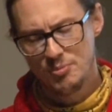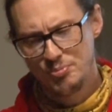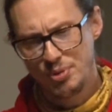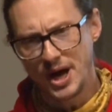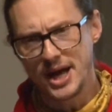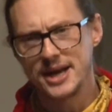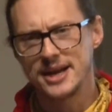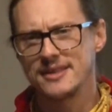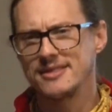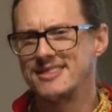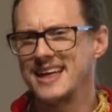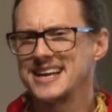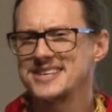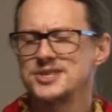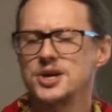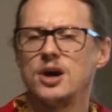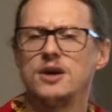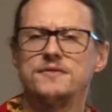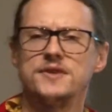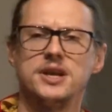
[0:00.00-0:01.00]
But
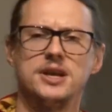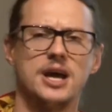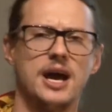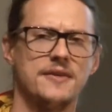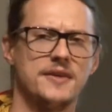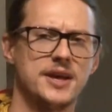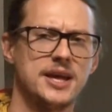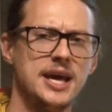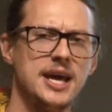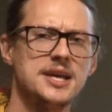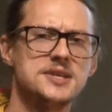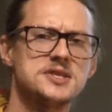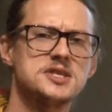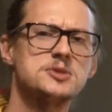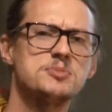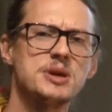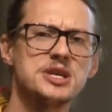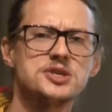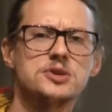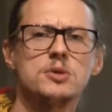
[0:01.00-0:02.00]
that's often not the case,
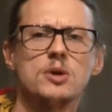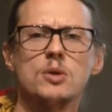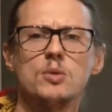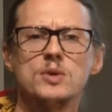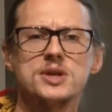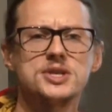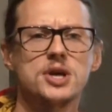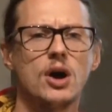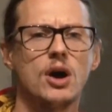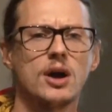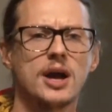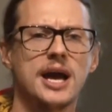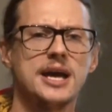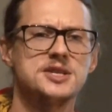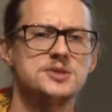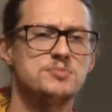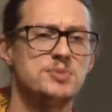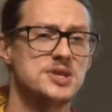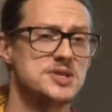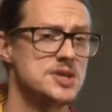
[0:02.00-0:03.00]
especially when we talk
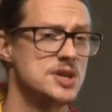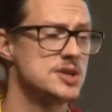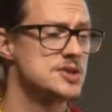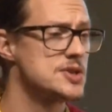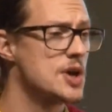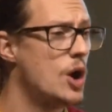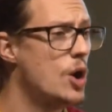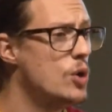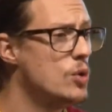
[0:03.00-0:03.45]
as business